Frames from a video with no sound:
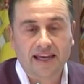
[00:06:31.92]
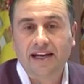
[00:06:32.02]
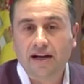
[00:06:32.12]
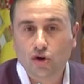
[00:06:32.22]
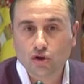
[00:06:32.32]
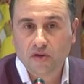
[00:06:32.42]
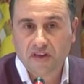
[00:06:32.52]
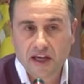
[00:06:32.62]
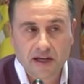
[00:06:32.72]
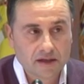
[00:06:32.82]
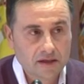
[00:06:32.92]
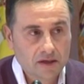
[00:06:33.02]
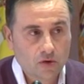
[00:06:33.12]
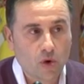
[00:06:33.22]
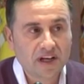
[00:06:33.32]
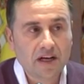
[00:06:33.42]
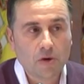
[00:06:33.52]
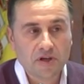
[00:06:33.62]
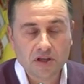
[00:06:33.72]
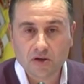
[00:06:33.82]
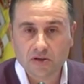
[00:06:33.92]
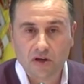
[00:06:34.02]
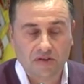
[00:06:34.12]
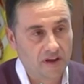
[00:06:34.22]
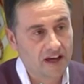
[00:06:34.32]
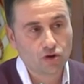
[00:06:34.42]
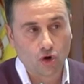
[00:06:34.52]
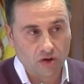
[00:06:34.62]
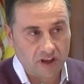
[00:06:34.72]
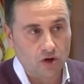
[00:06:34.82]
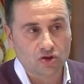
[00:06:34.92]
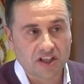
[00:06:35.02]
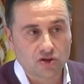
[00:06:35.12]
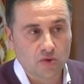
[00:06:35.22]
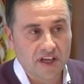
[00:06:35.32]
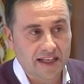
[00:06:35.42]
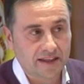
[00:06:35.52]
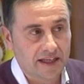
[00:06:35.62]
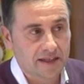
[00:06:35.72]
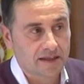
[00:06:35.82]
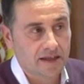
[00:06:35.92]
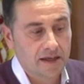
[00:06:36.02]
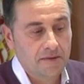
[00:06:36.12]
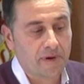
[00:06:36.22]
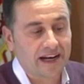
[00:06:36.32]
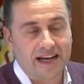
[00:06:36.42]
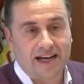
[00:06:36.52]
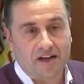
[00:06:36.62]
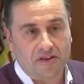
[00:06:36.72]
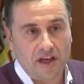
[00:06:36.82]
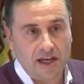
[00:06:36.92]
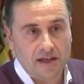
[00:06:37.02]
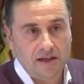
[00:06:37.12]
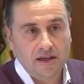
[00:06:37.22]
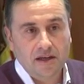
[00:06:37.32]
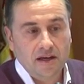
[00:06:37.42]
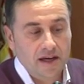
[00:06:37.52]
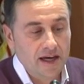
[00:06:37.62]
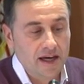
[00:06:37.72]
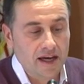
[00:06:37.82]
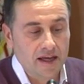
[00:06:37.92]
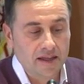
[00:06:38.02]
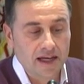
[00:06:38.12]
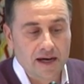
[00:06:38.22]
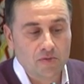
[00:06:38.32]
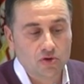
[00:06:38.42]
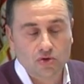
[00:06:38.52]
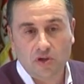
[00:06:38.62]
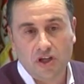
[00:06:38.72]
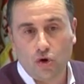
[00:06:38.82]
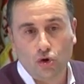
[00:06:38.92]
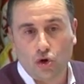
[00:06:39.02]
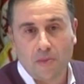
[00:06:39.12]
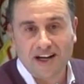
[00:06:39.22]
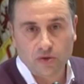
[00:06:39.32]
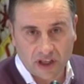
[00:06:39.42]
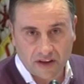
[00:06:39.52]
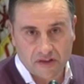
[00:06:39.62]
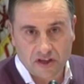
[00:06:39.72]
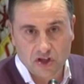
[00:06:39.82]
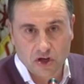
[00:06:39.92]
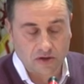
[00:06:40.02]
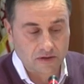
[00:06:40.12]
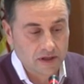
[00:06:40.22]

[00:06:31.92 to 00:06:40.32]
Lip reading: Specific actions they want to, on which they want to know the opinion of citizens.